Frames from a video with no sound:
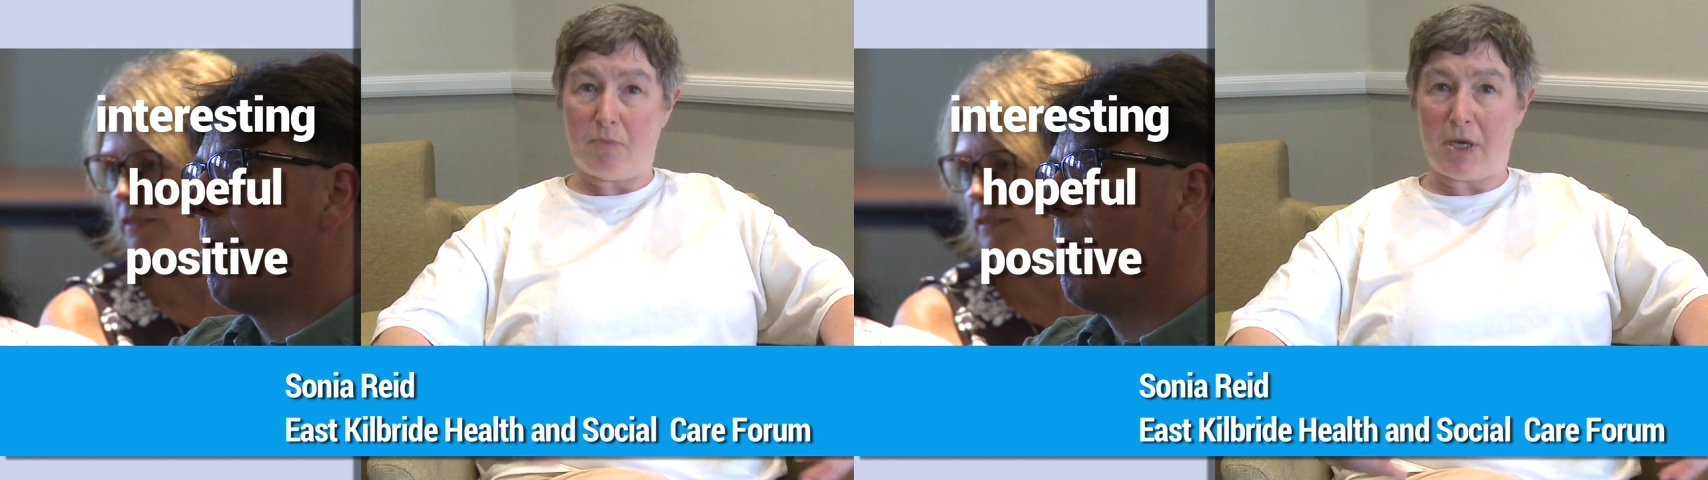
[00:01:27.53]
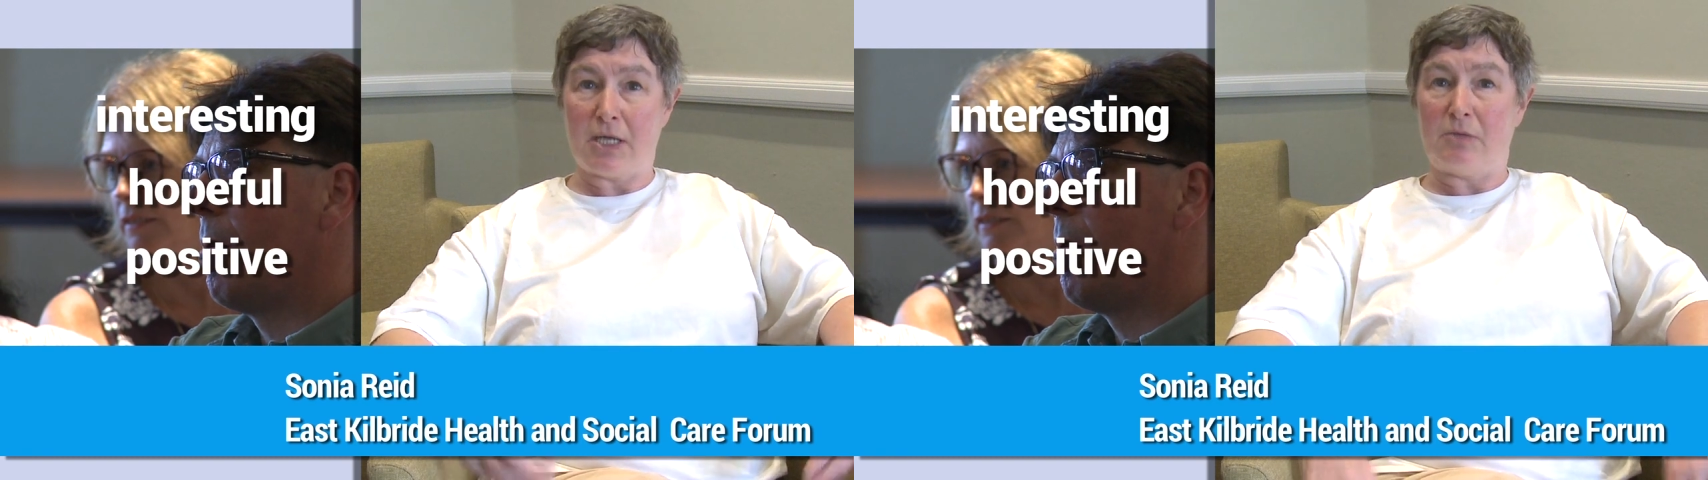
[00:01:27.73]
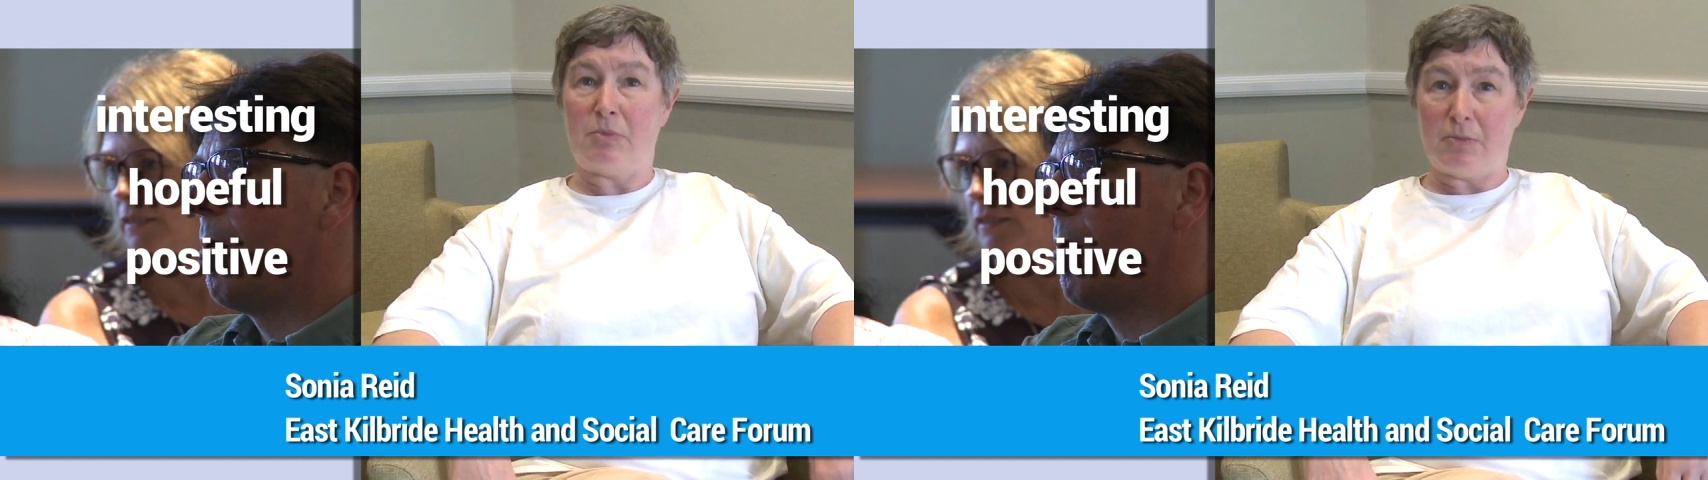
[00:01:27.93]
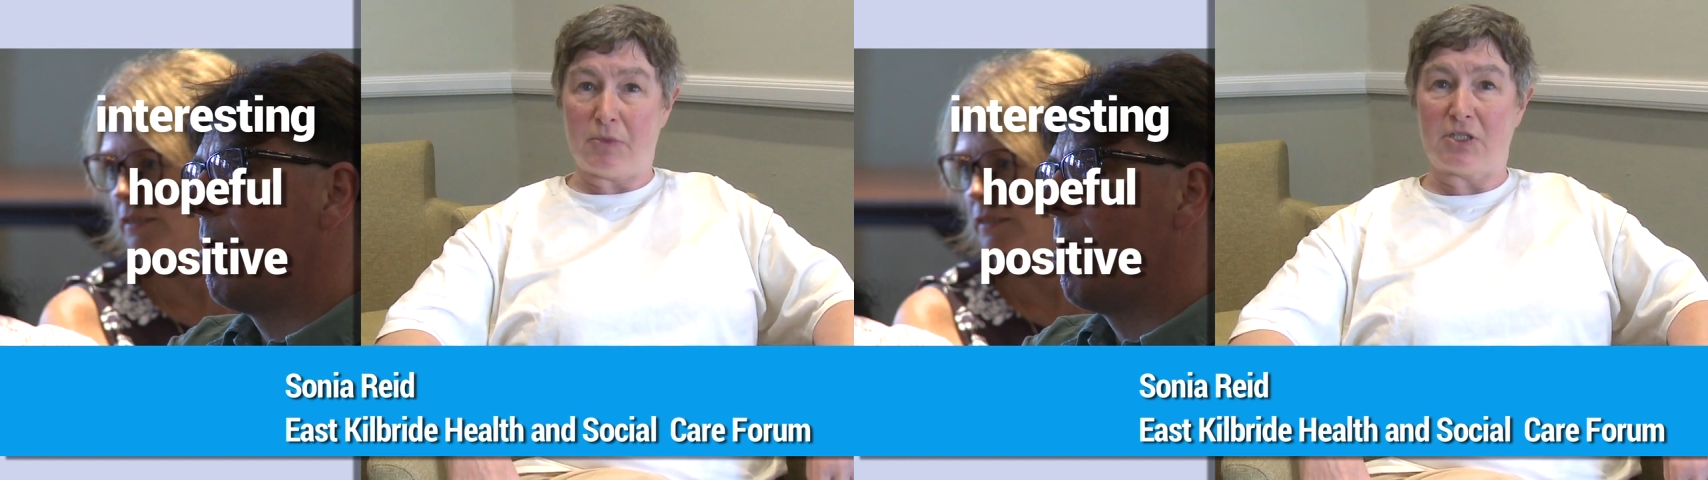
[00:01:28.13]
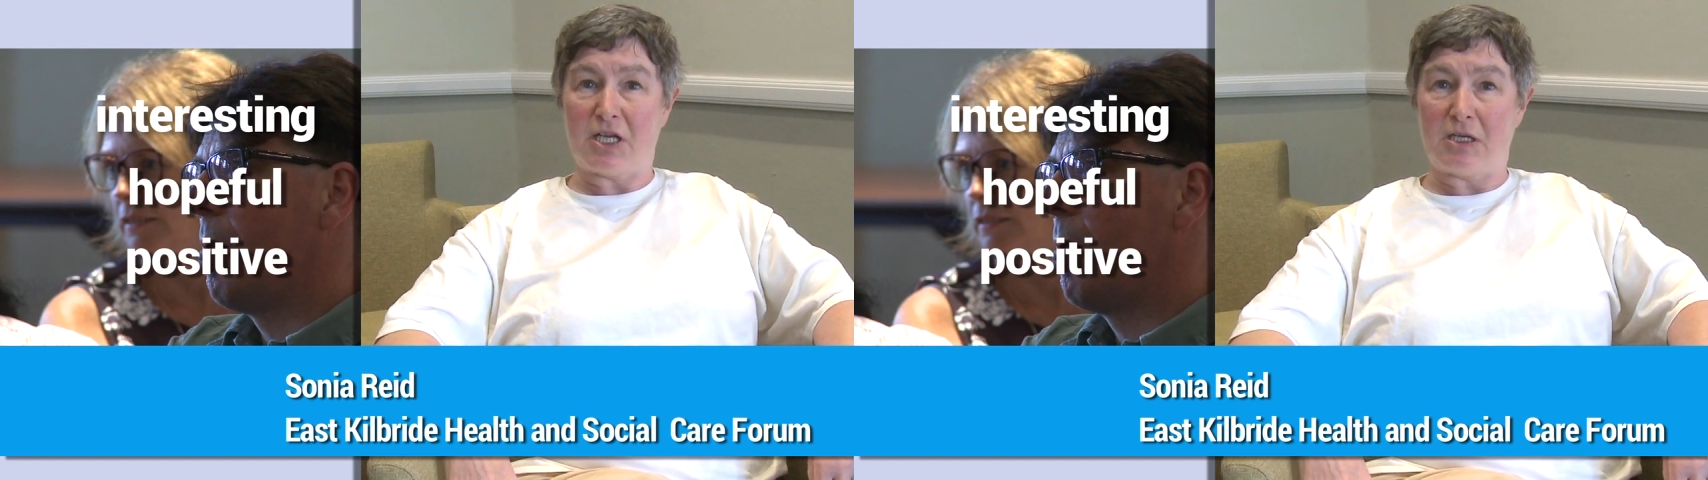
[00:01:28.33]
by the
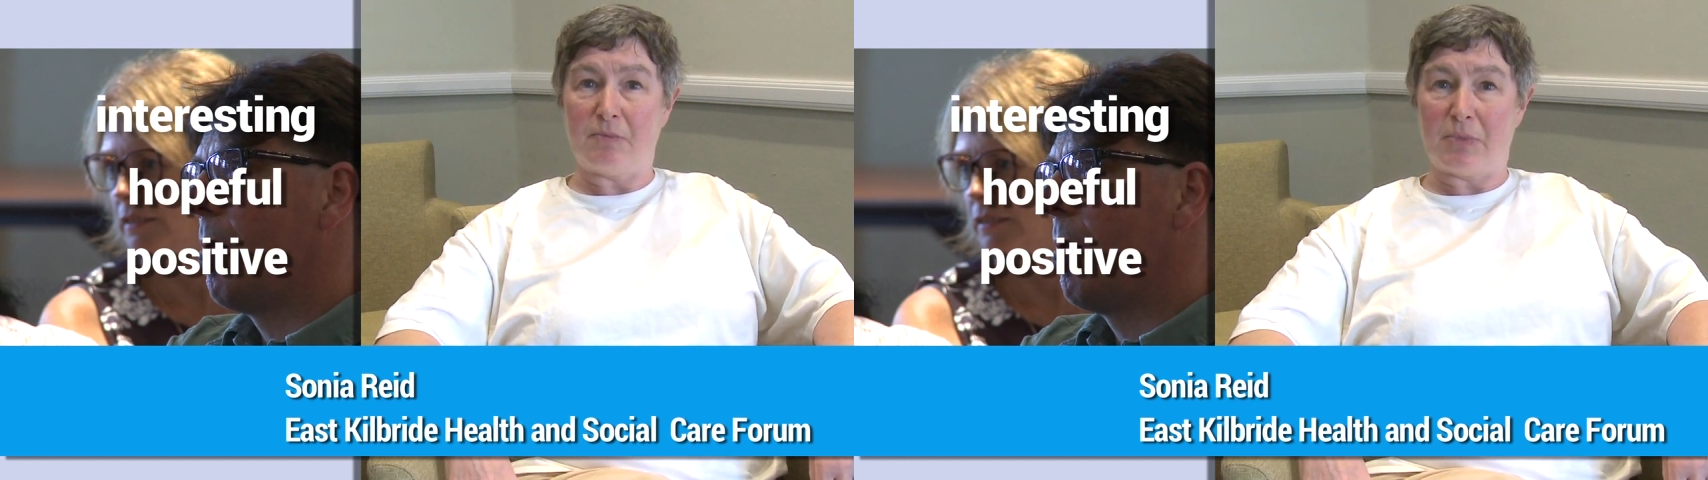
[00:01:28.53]
people taking